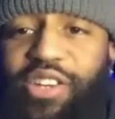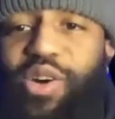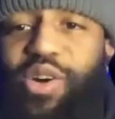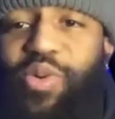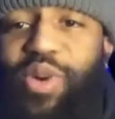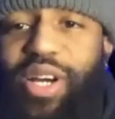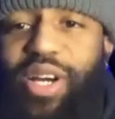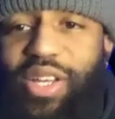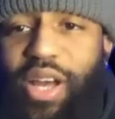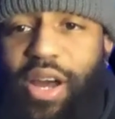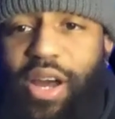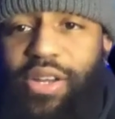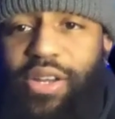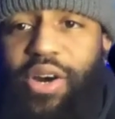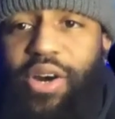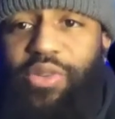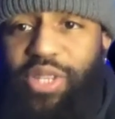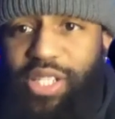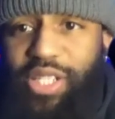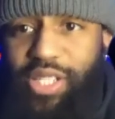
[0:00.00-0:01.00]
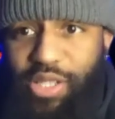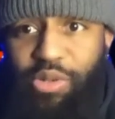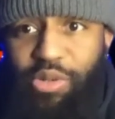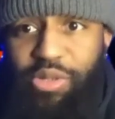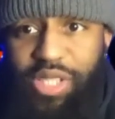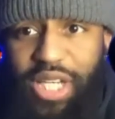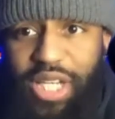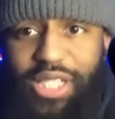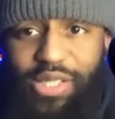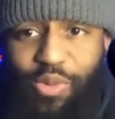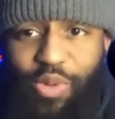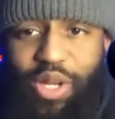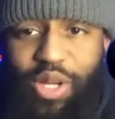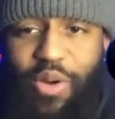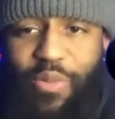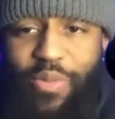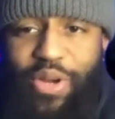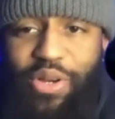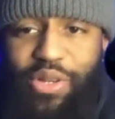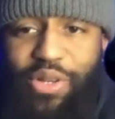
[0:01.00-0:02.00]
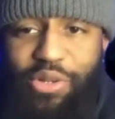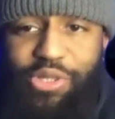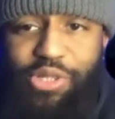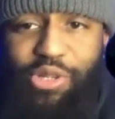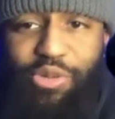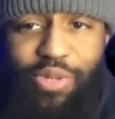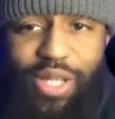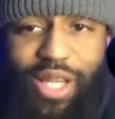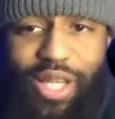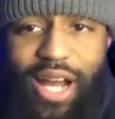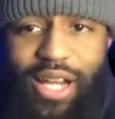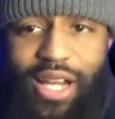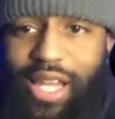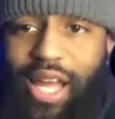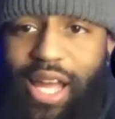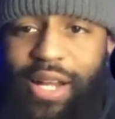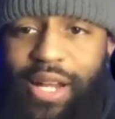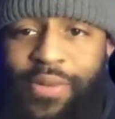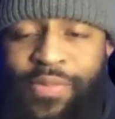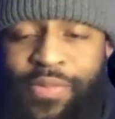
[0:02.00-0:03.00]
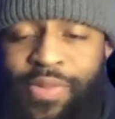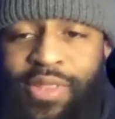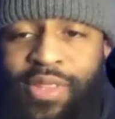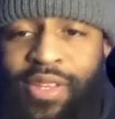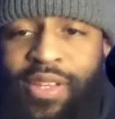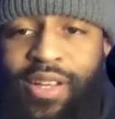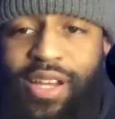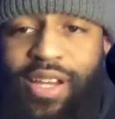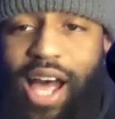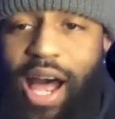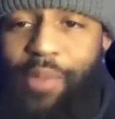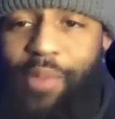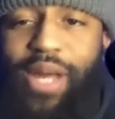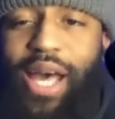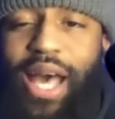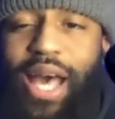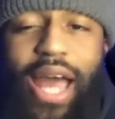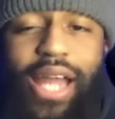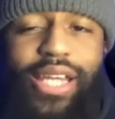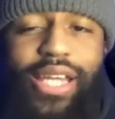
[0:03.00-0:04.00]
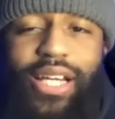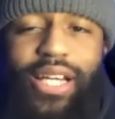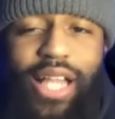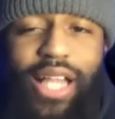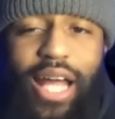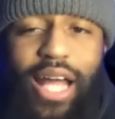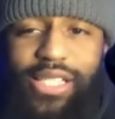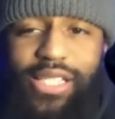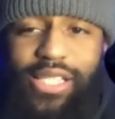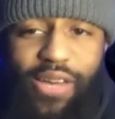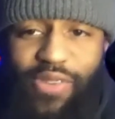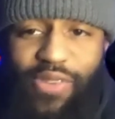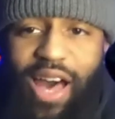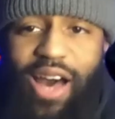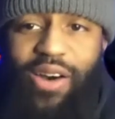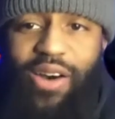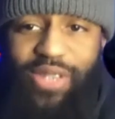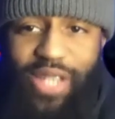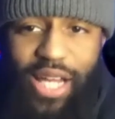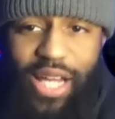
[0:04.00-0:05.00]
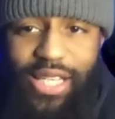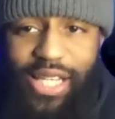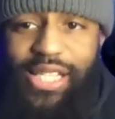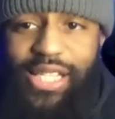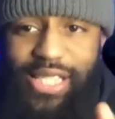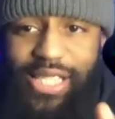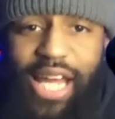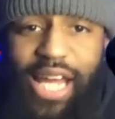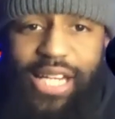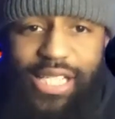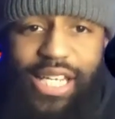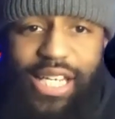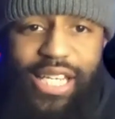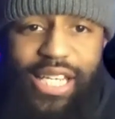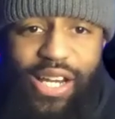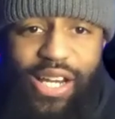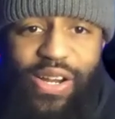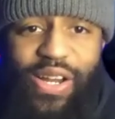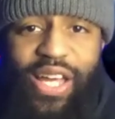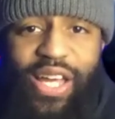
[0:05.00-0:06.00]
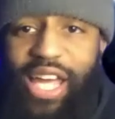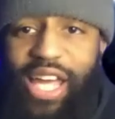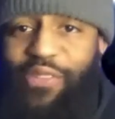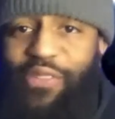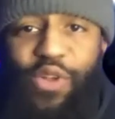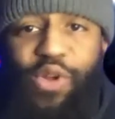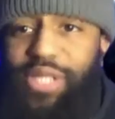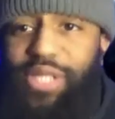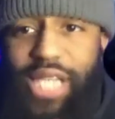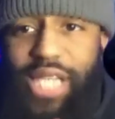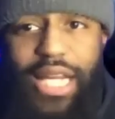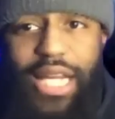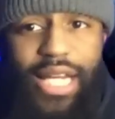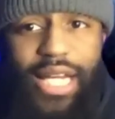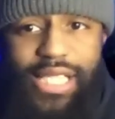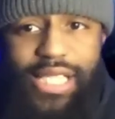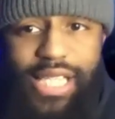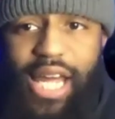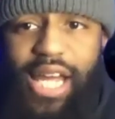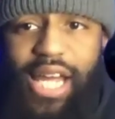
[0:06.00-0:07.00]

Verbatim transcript: what? Y'all know this new season, we gonna be on YouTube a lot. Like, I'm not editing a lot of stuff out. Like that stays in there. If you said it, it stays.